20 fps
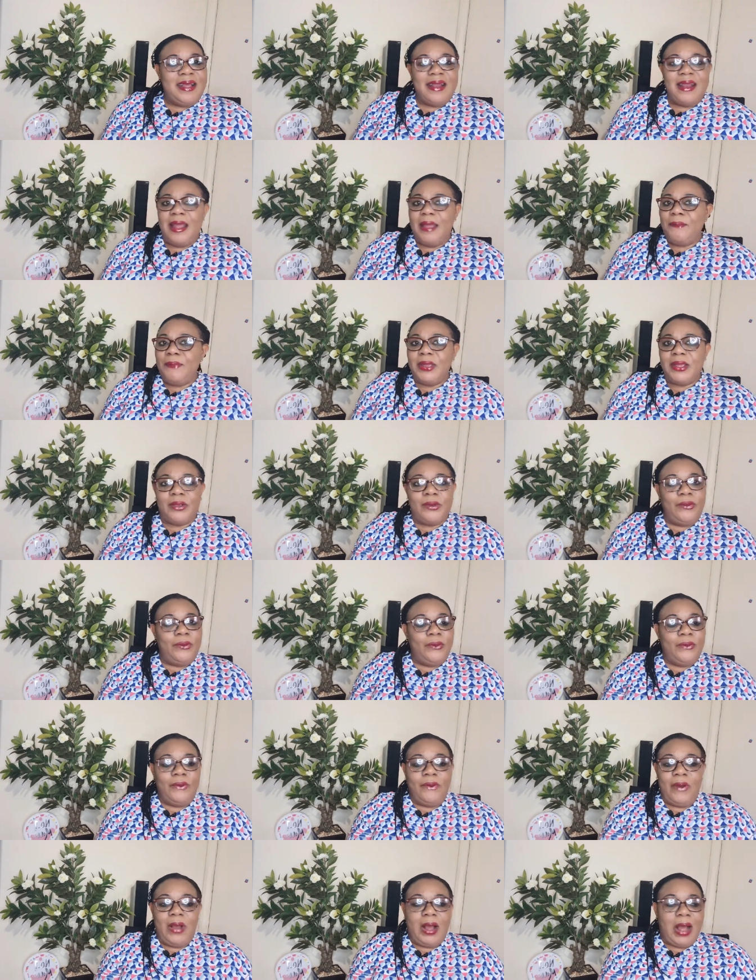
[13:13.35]
Let me
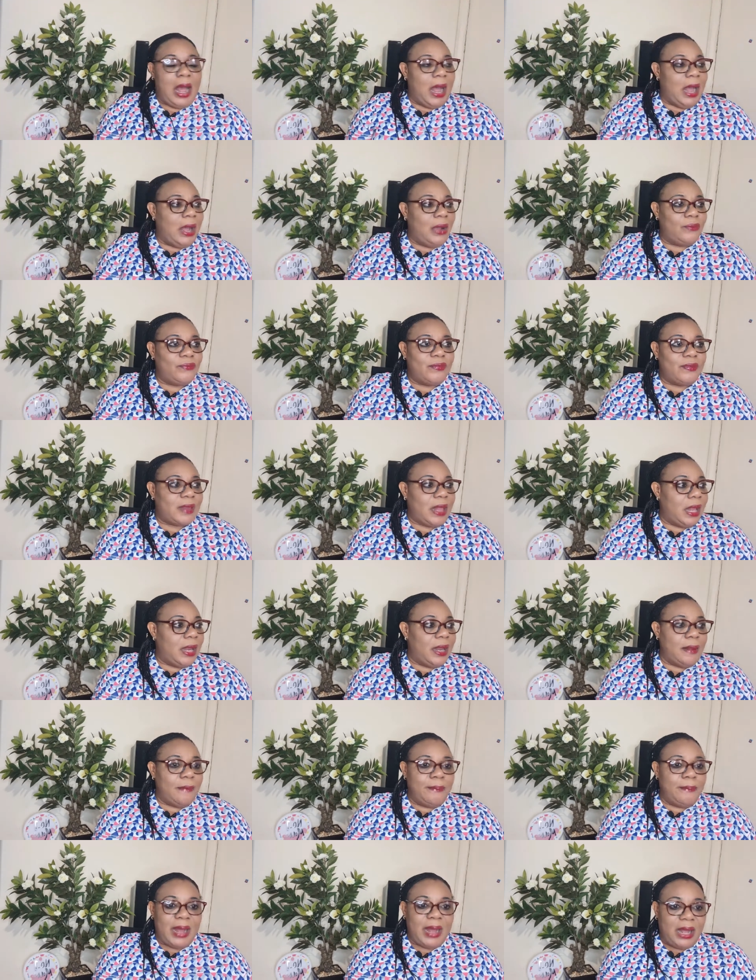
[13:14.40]
go out and
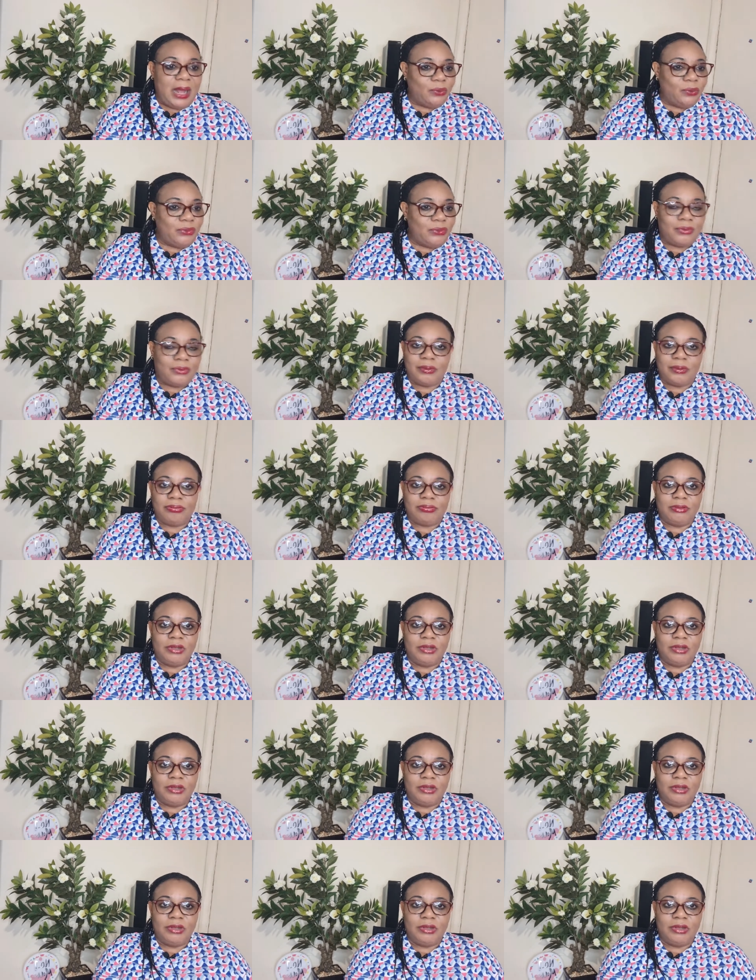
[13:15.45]
about.